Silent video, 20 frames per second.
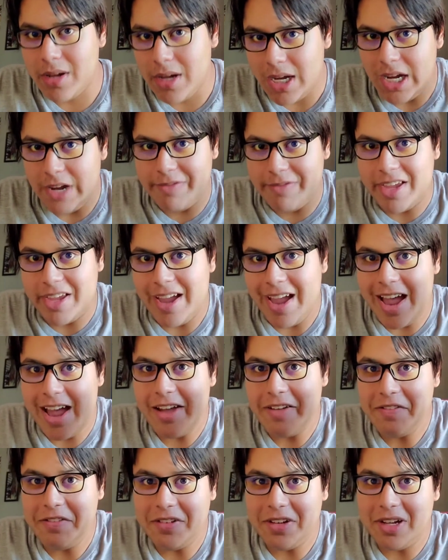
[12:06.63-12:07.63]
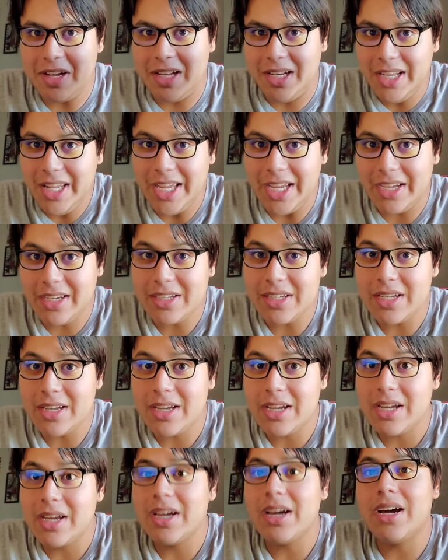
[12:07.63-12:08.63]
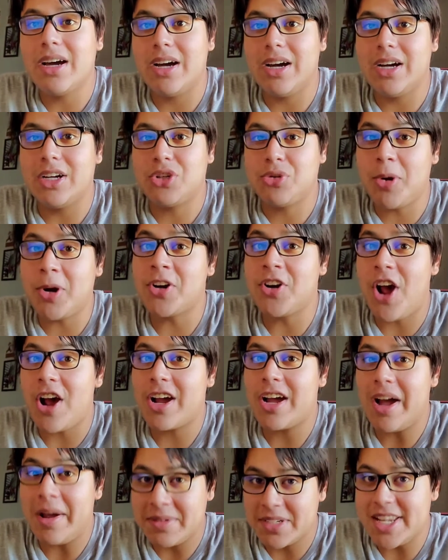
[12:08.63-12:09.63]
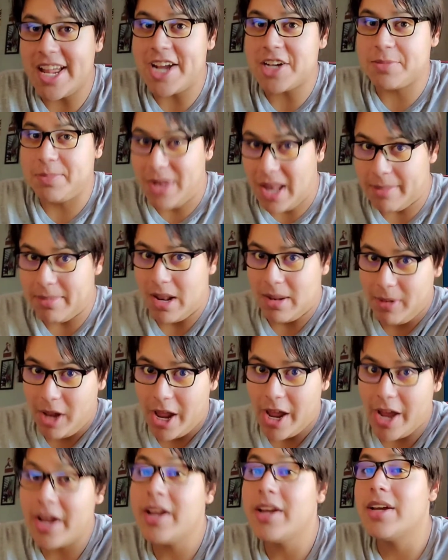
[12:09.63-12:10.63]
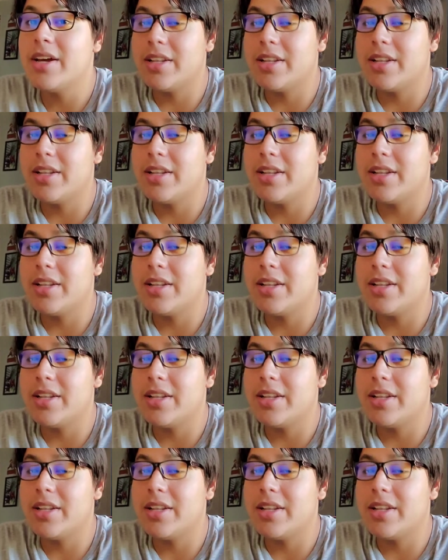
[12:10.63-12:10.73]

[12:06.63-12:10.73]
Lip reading: If they have a link, twitter.com/blah, blah, blah,